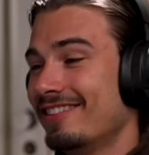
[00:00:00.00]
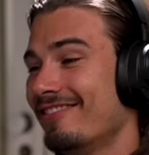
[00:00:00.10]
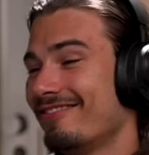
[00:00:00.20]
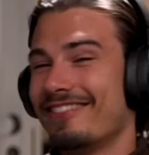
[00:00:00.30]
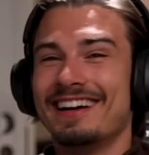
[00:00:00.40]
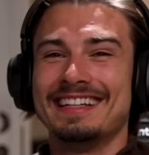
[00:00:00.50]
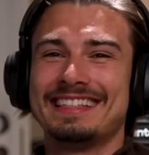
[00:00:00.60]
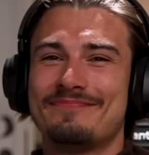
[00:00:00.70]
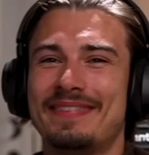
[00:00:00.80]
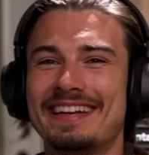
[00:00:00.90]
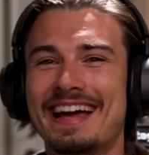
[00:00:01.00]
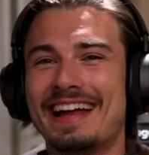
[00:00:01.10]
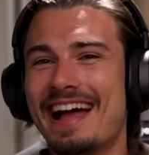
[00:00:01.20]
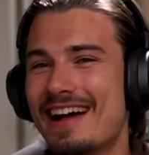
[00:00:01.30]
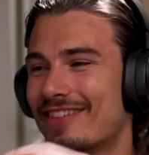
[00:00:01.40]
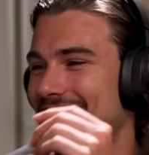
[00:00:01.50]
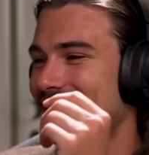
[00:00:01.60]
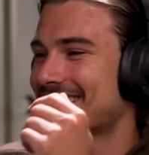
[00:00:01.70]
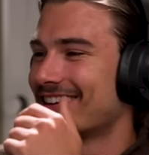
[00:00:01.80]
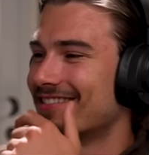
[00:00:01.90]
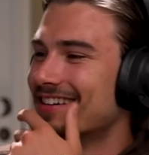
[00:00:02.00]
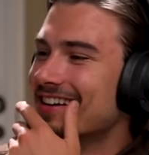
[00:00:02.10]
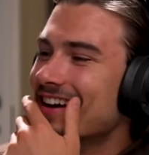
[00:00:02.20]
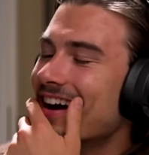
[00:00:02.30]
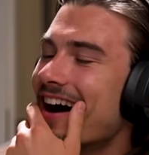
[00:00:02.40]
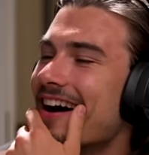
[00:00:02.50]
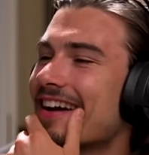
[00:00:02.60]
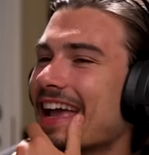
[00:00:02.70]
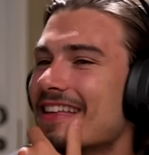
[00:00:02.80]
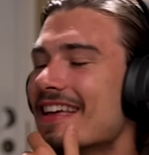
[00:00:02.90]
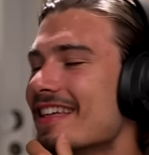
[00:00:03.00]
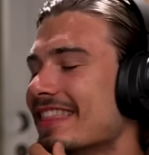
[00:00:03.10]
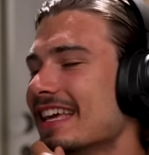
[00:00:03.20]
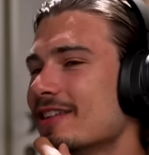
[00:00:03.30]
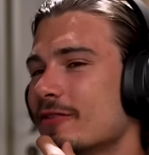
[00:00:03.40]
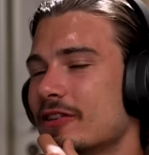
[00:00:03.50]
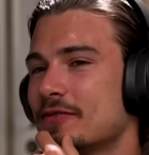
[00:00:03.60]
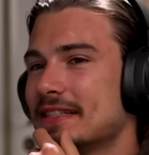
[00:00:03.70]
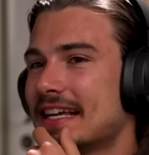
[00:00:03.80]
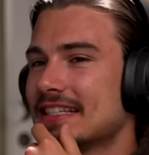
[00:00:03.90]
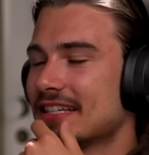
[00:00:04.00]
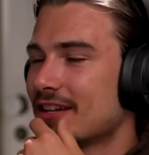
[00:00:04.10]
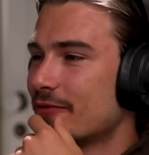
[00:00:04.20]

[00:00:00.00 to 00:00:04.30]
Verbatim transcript: light. what banana hammock? Let's go. Okay, thank you for this fantastic